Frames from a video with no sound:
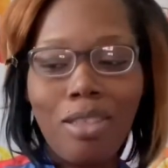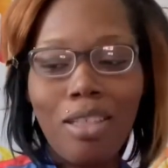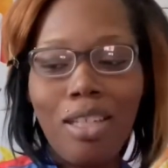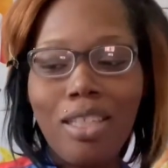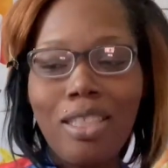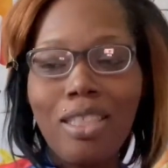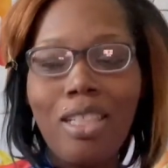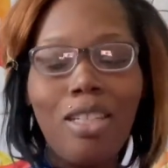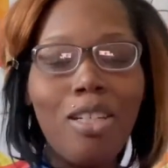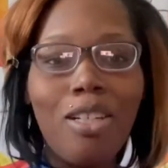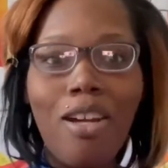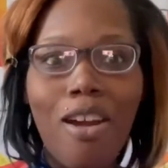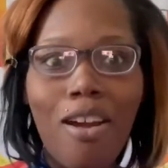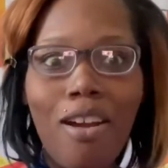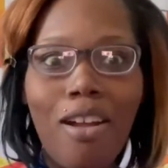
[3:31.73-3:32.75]
Because the little
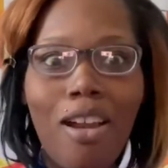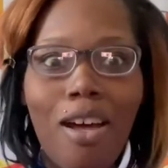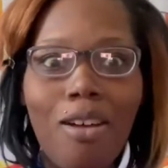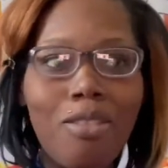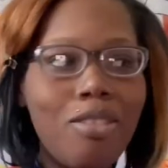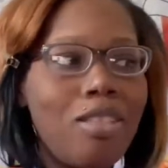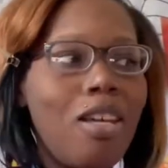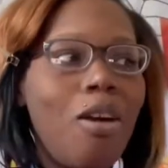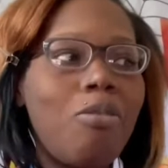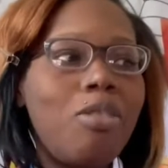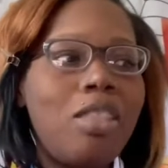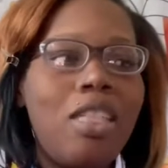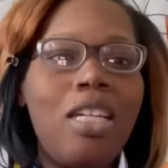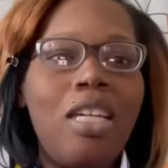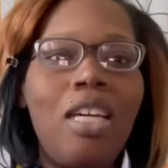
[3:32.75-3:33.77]
girl clothes on
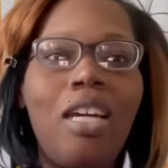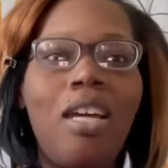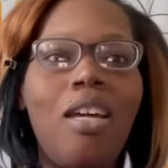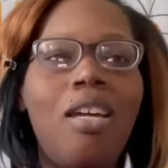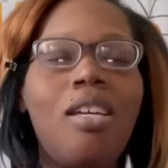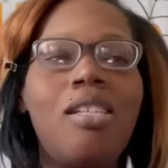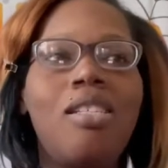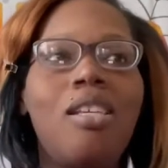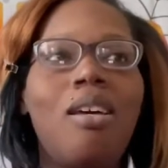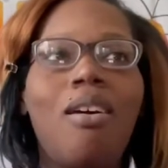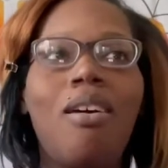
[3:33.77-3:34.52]
Shein is